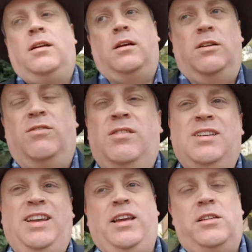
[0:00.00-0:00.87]
kind of
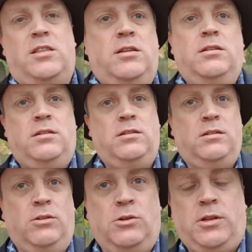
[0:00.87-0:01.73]
east,
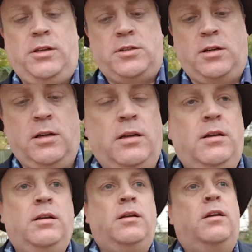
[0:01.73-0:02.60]
northeast
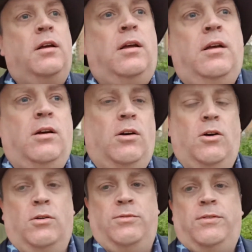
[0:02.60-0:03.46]

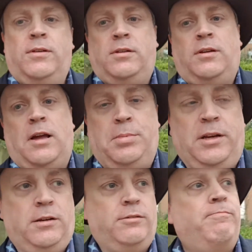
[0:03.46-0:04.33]
of
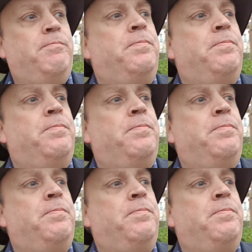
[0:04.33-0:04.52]
Abingdon.